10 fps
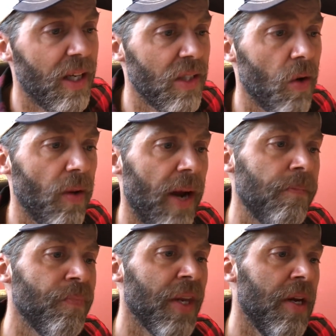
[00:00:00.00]
You guys know that.
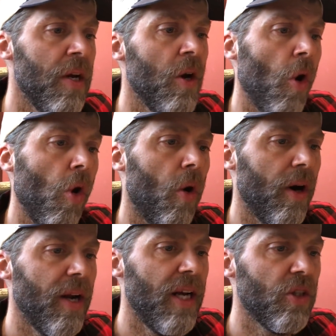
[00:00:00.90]

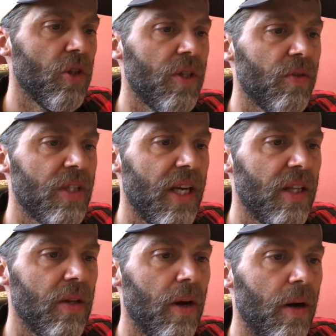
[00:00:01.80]
Organizers have
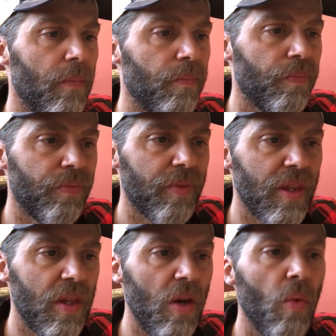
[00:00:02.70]
said the
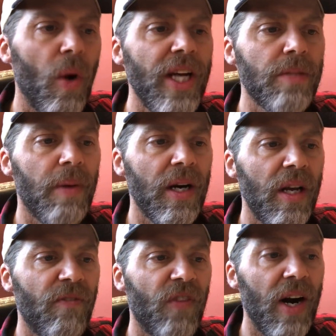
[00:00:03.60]
raised
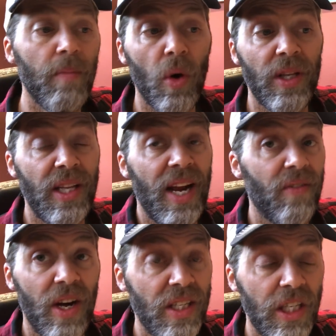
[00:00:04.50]
money, far more than they
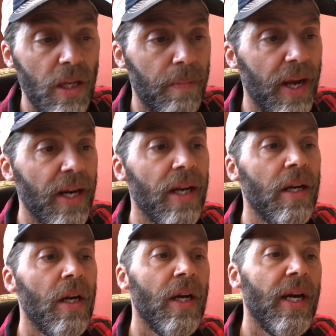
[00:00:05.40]
ever
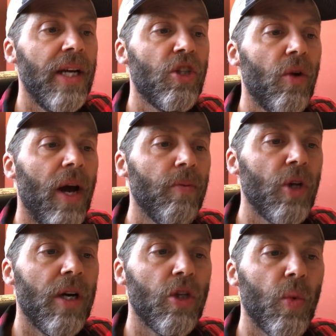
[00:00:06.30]
anticipated, is to help
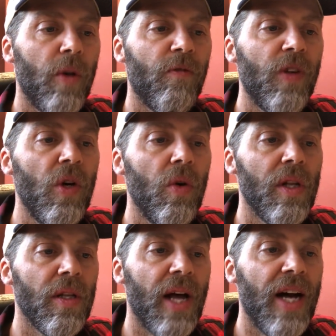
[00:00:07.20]
truckers with
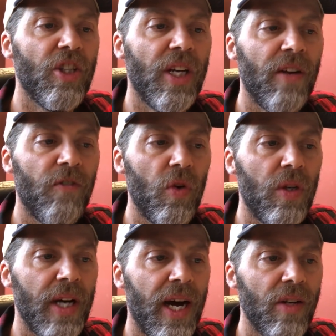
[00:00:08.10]
fuel, lodging, and
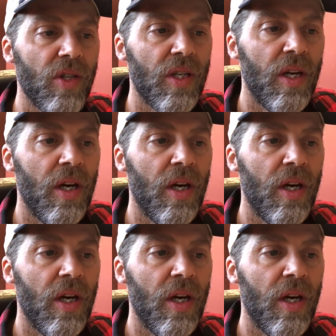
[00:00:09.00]
food costs.